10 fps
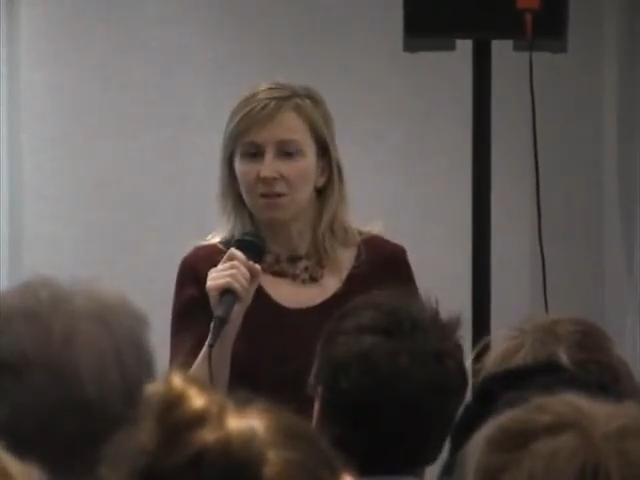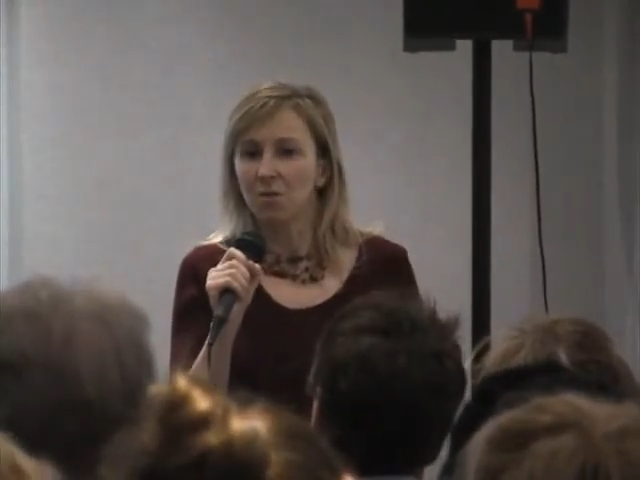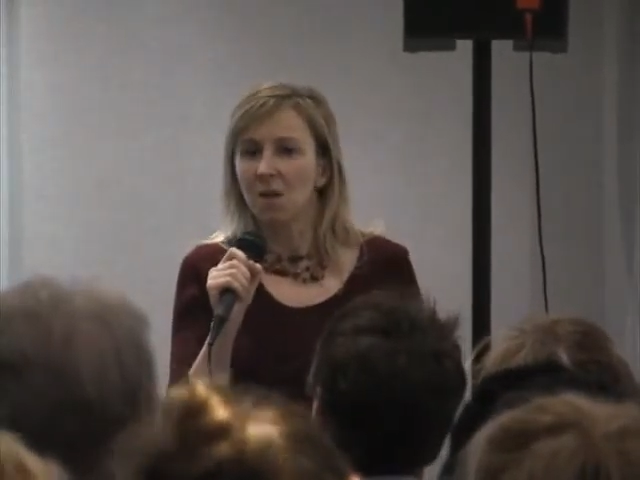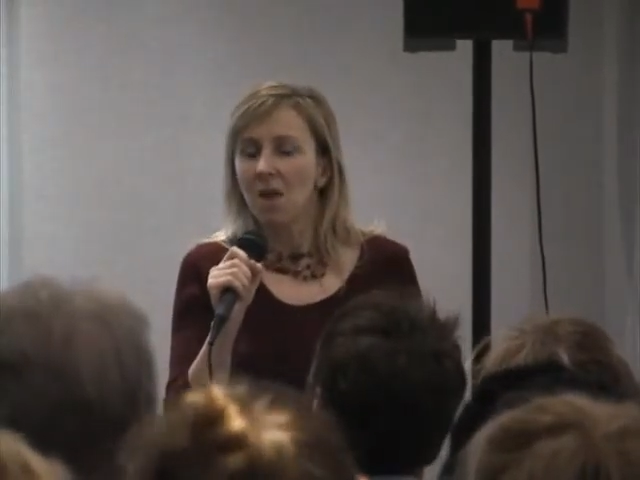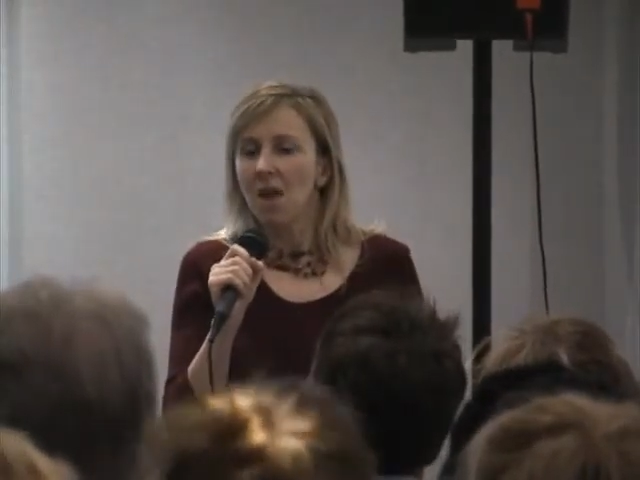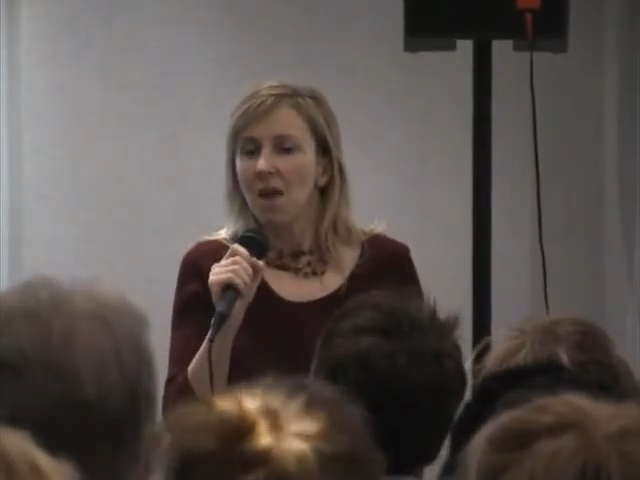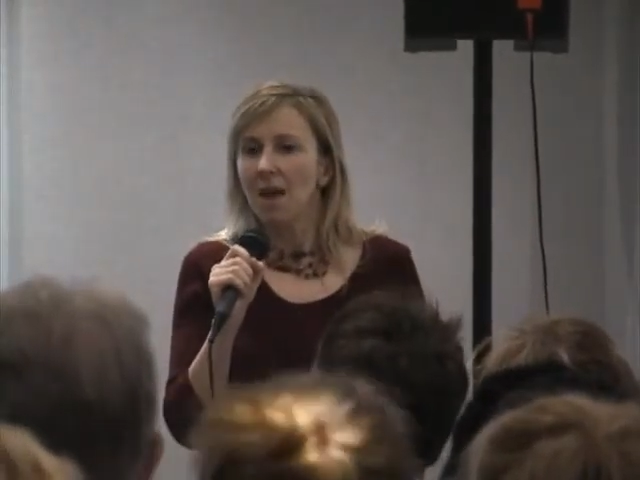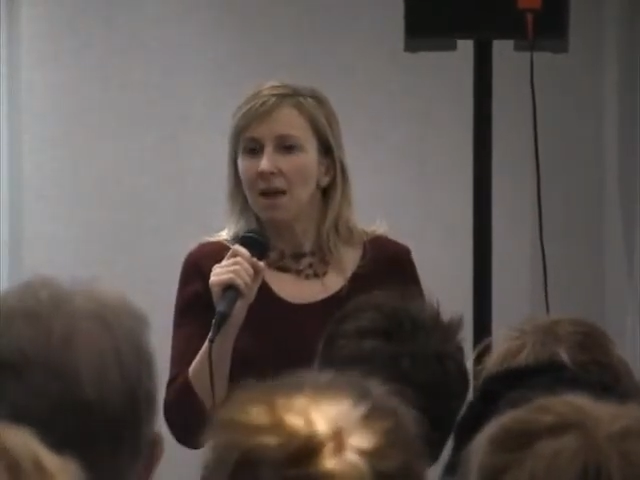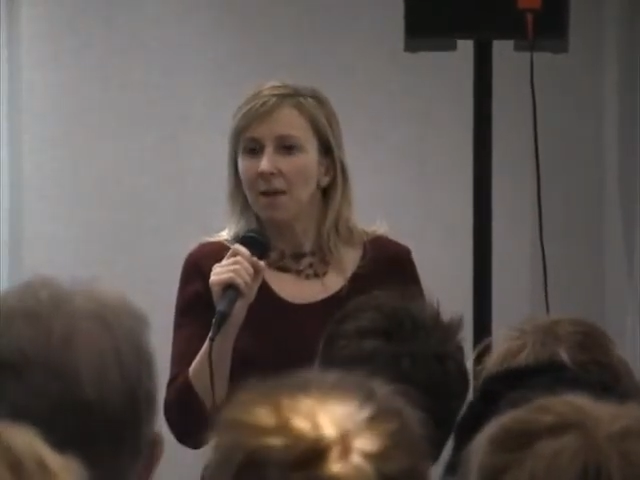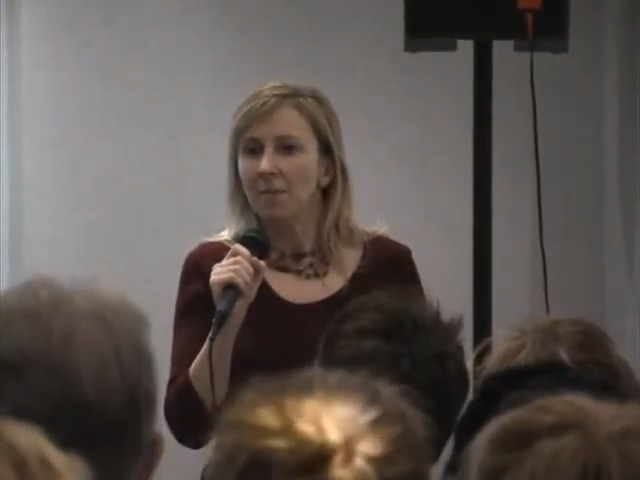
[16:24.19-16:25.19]
issue.
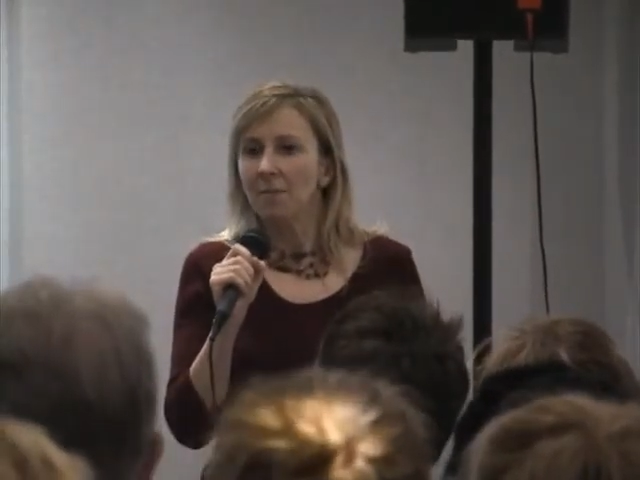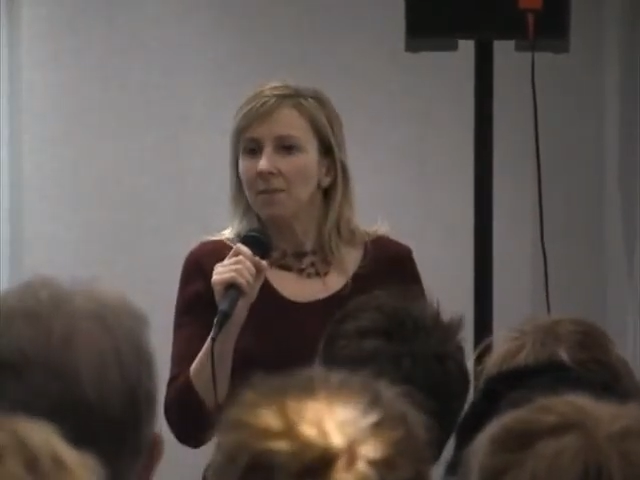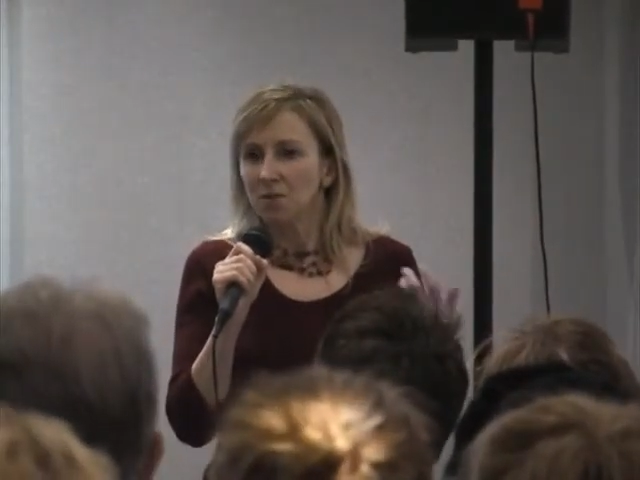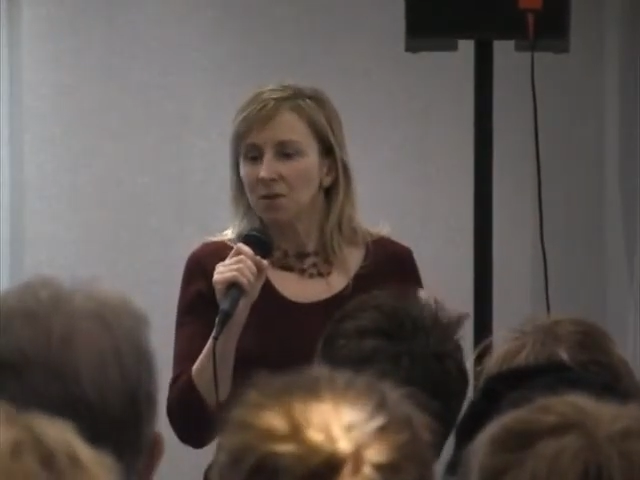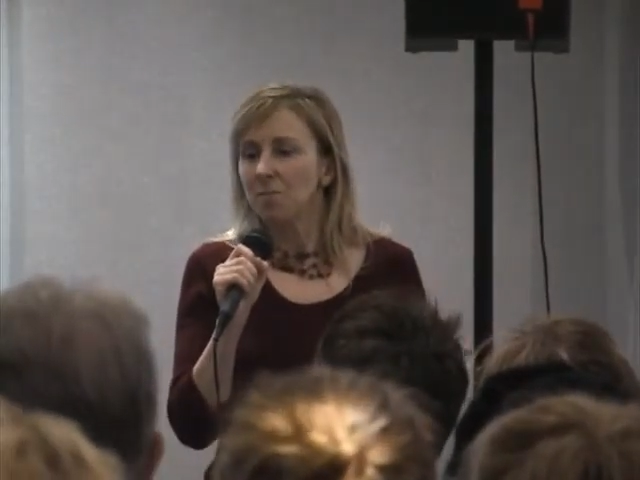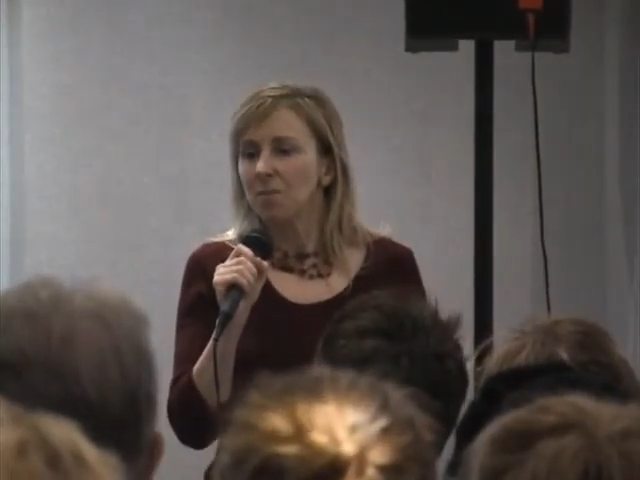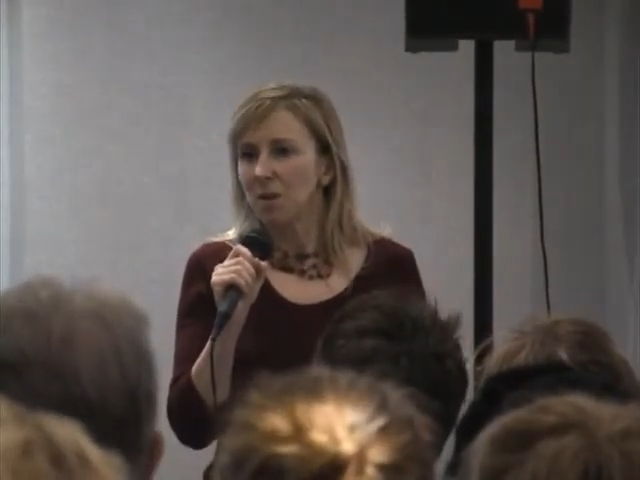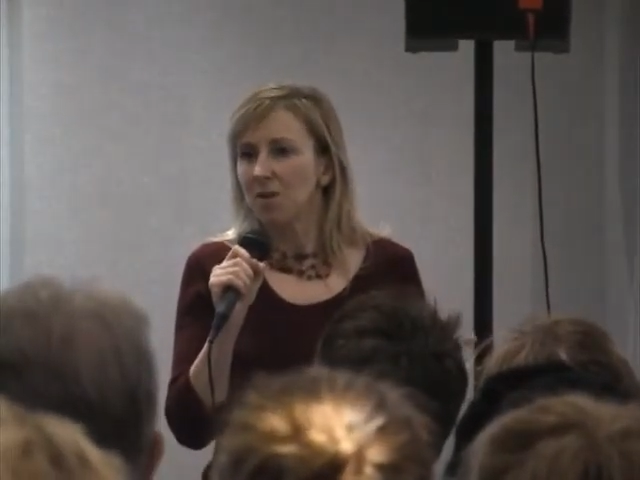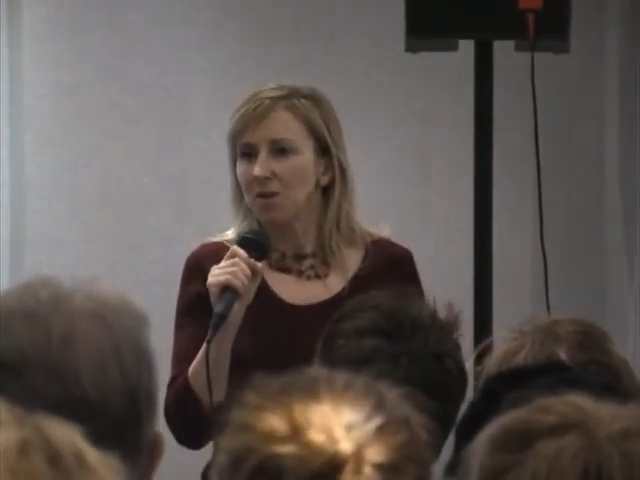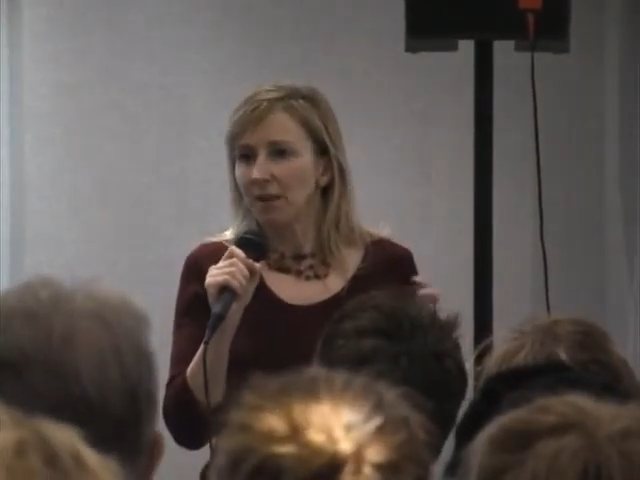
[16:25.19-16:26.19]
Try and
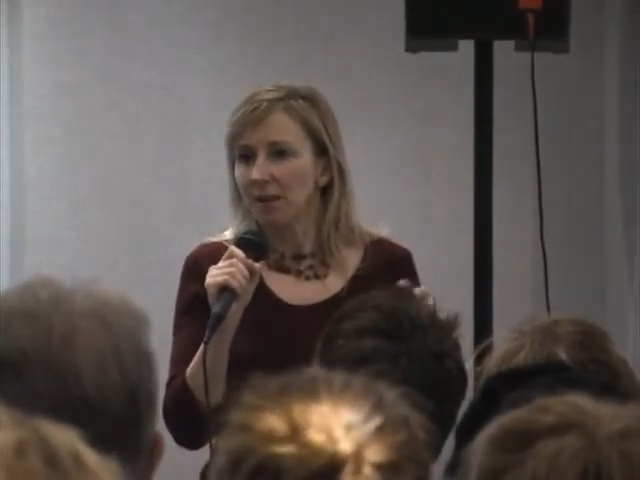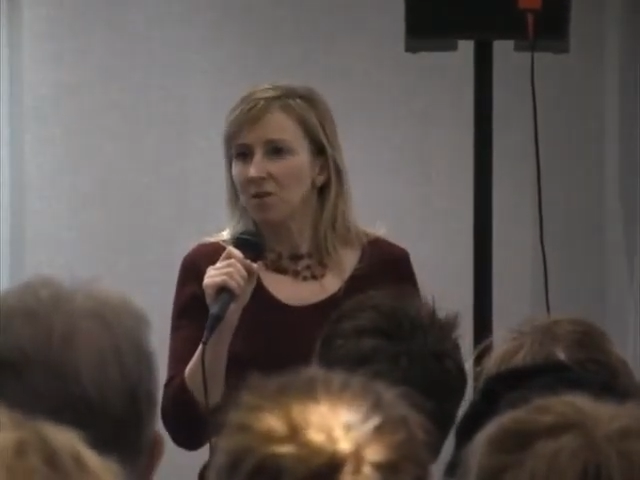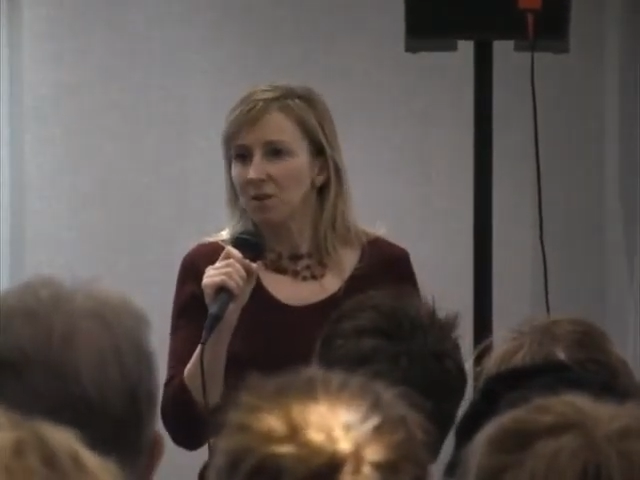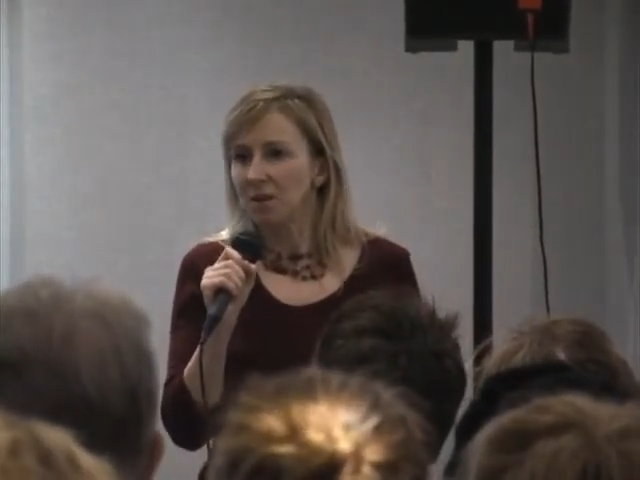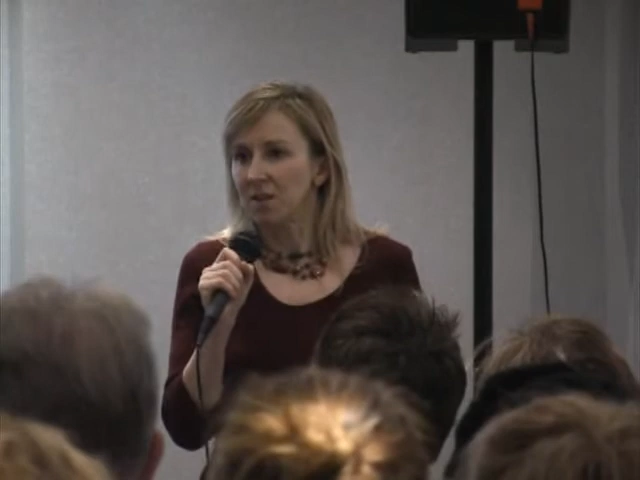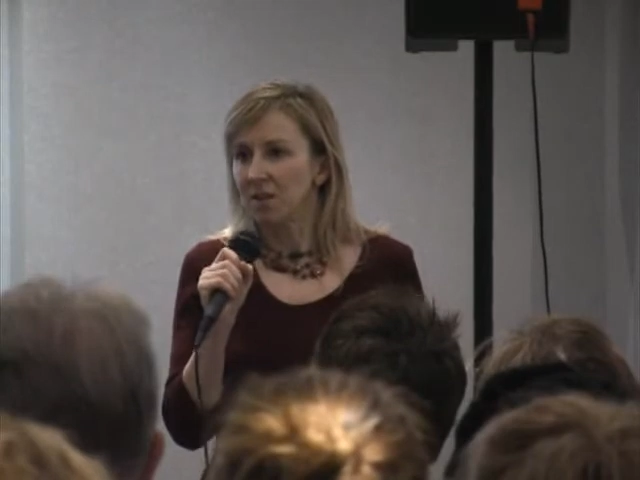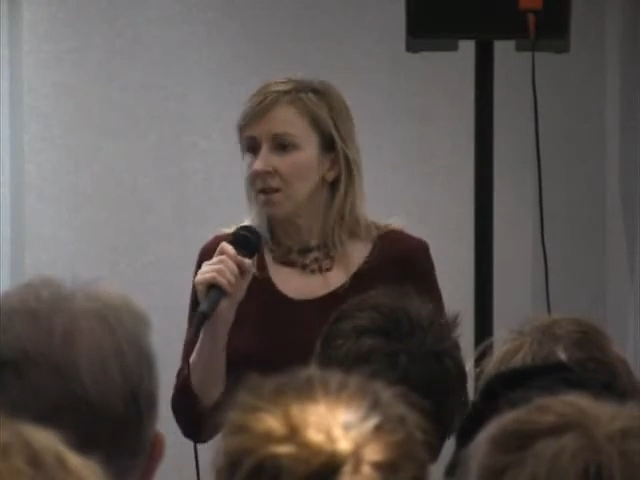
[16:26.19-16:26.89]
persuade her that's a